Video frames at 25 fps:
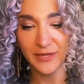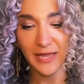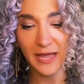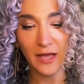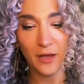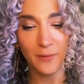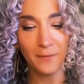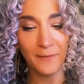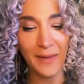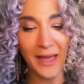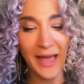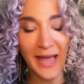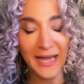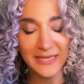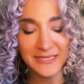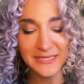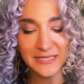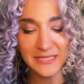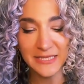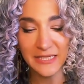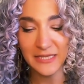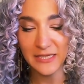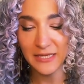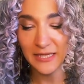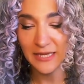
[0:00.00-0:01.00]
Now,
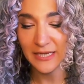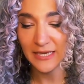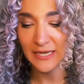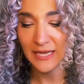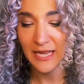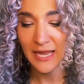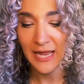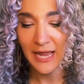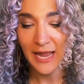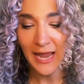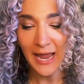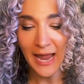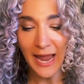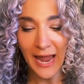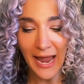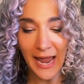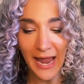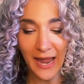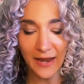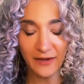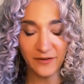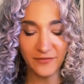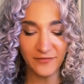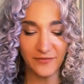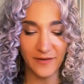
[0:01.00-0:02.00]
masculine
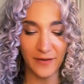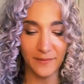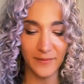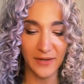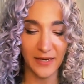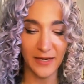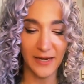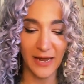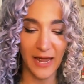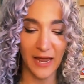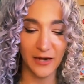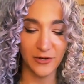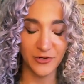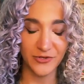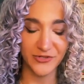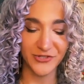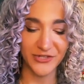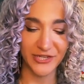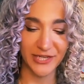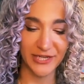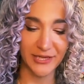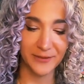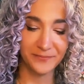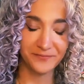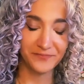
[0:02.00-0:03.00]
and feminine
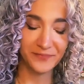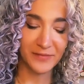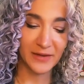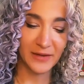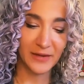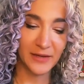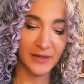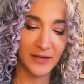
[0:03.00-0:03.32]
energy,